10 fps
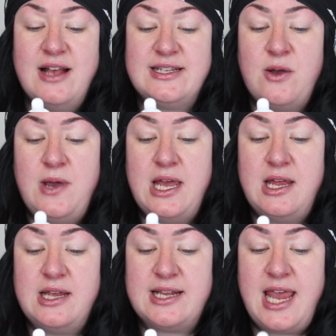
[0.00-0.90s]
So
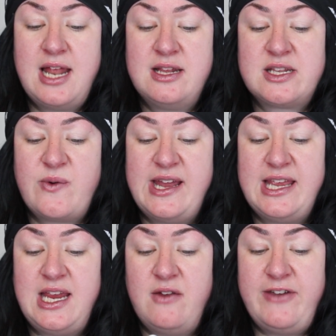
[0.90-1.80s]
it is, again,
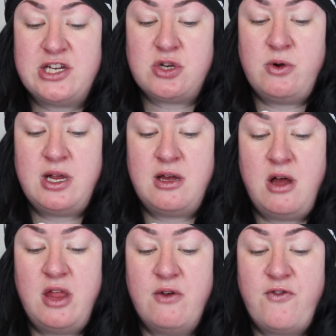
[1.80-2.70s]
squalene facial oil.
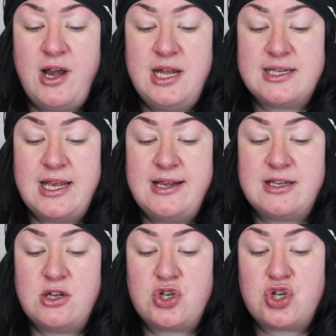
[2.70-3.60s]
On the front it
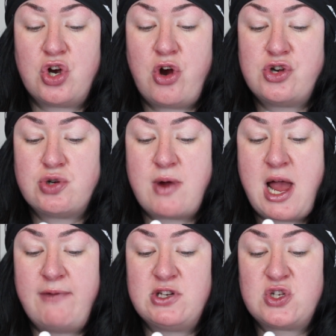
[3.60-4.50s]
says
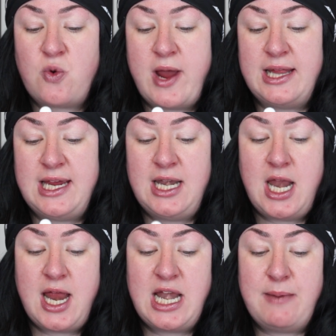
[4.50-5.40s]
sugar-derived
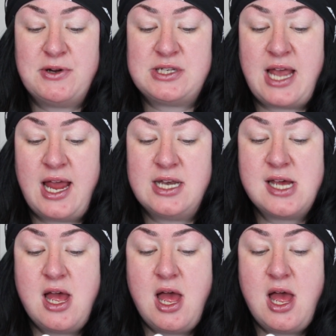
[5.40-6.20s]
squalene, 90%,